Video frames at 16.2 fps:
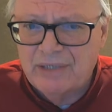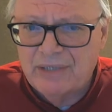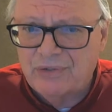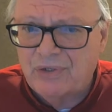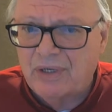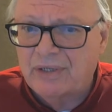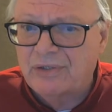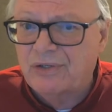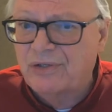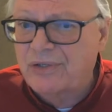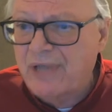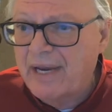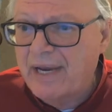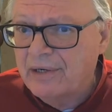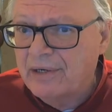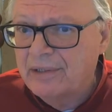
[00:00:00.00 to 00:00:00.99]
is a
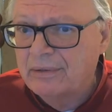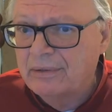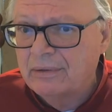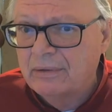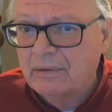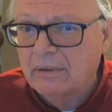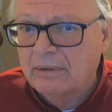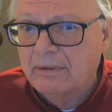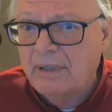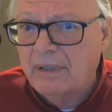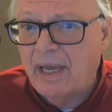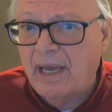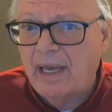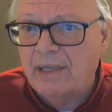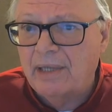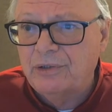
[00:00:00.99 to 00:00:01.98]
singer
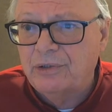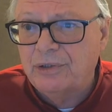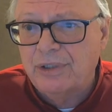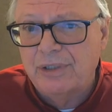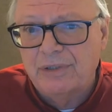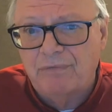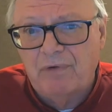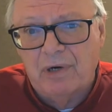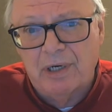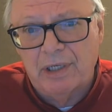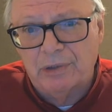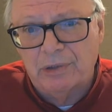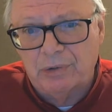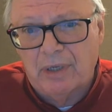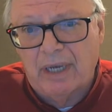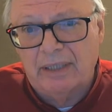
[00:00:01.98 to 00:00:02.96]
and she's very
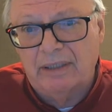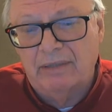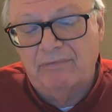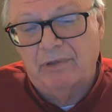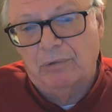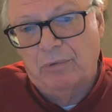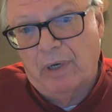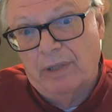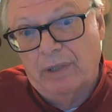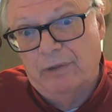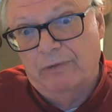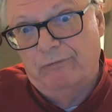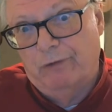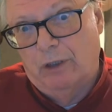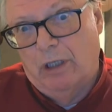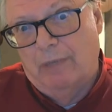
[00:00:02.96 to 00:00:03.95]
attractive and rather
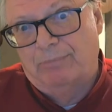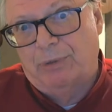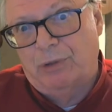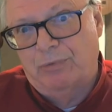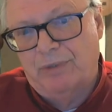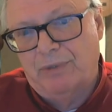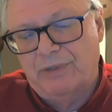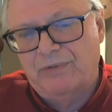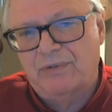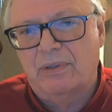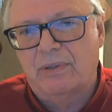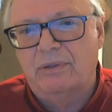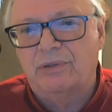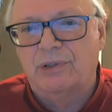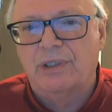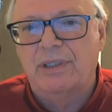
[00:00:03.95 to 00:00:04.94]
voluptuous
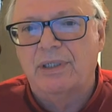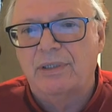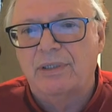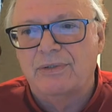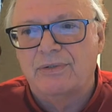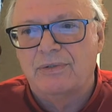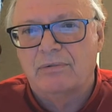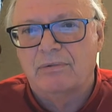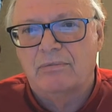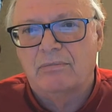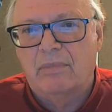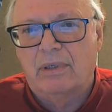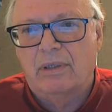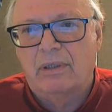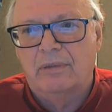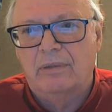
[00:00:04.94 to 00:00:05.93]
and she's
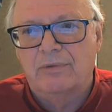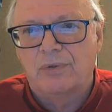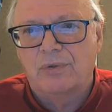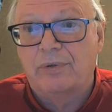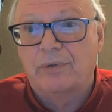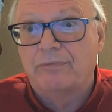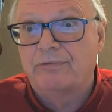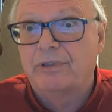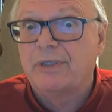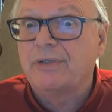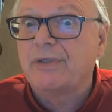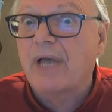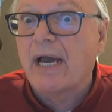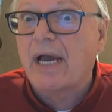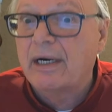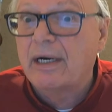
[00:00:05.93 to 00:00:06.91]
uh, sort of
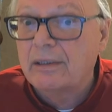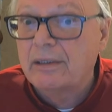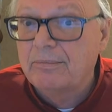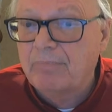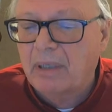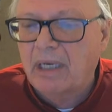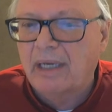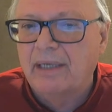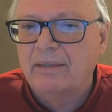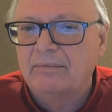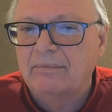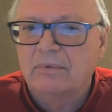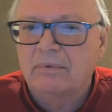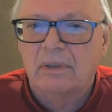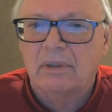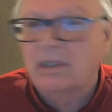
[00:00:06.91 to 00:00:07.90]
desired by
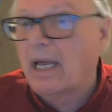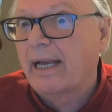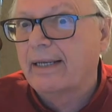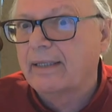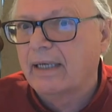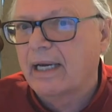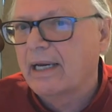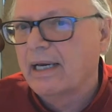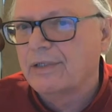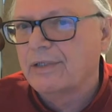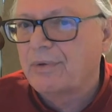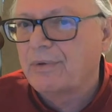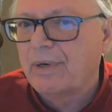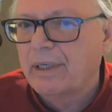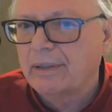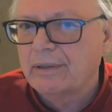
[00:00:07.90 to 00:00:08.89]
a lot of the guys
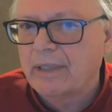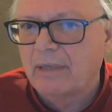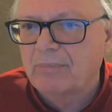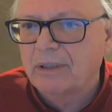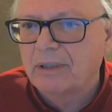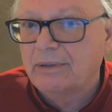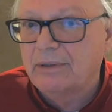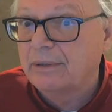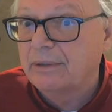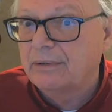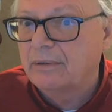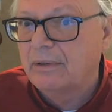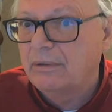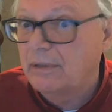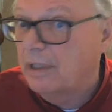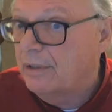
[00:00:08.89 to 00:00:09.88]
around Dublin that,
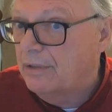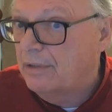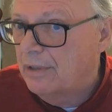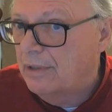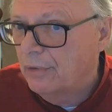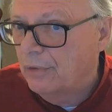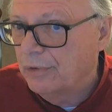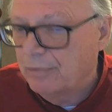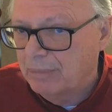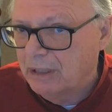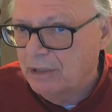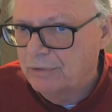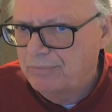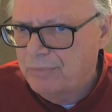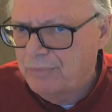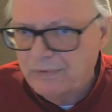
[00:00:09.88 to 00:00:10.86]
that know the
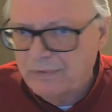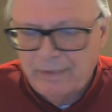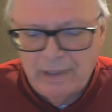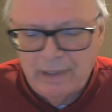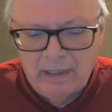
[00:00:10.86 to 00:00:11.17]
Blooms.